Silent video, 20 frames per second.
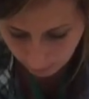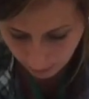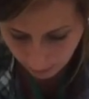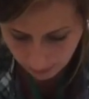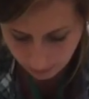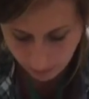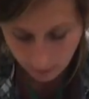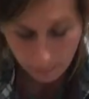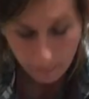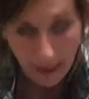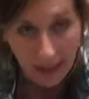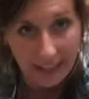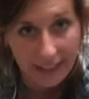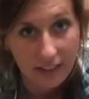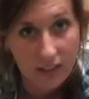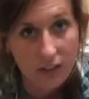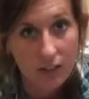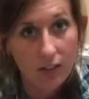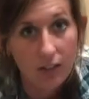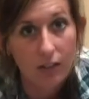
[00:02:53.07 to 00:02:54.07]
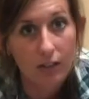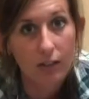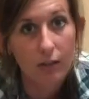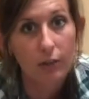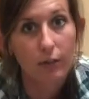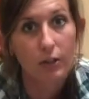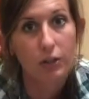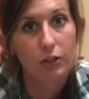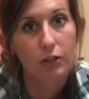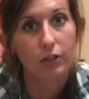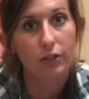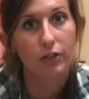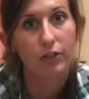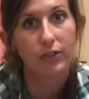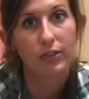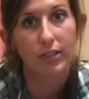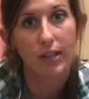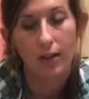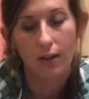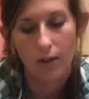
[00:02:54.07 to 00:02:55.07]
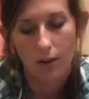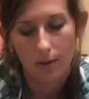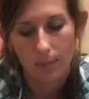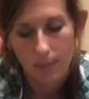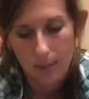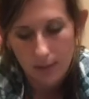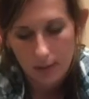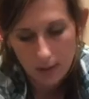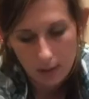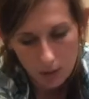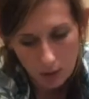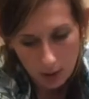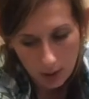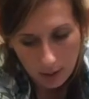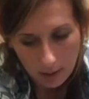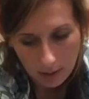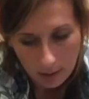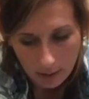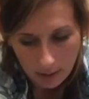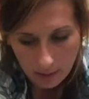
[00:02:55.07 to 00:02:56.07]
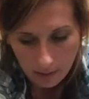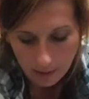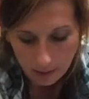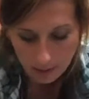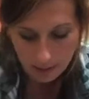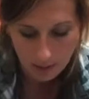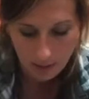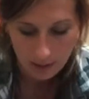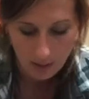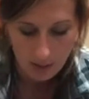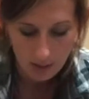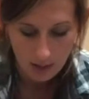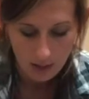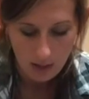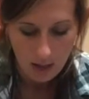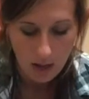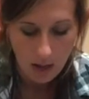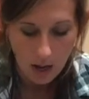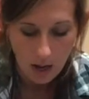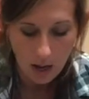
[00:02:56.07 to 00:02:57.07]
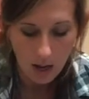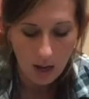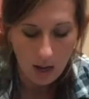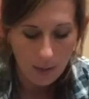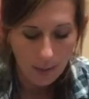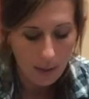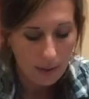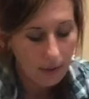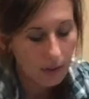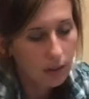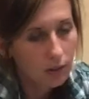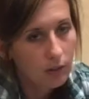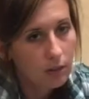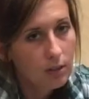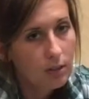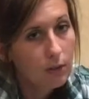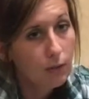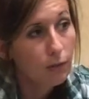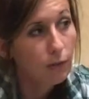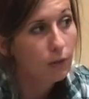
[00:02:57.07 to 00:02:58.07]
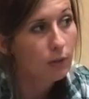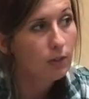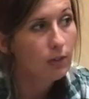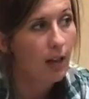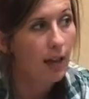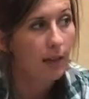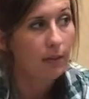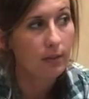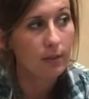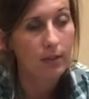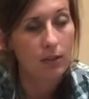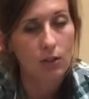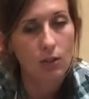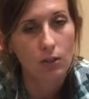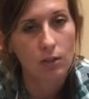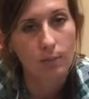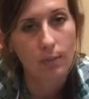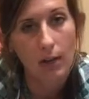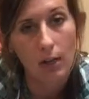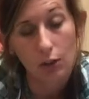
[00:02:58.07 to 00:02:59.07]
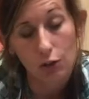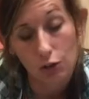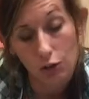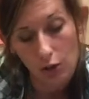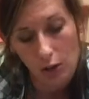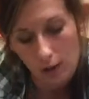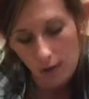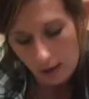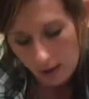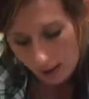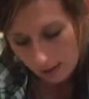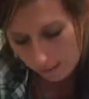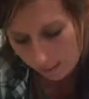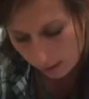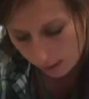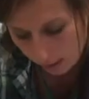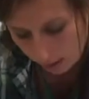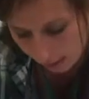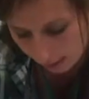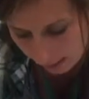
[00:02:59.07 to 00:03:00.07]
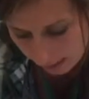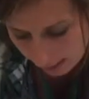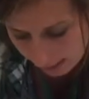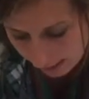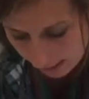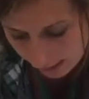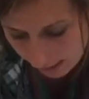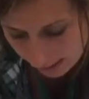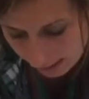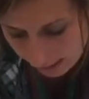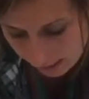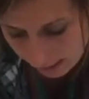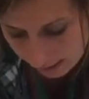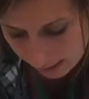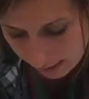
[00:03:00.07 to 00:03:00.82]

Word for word: And then back into the original centering position. Um, I'm gonna do this a few times to just make sure that everything is nice and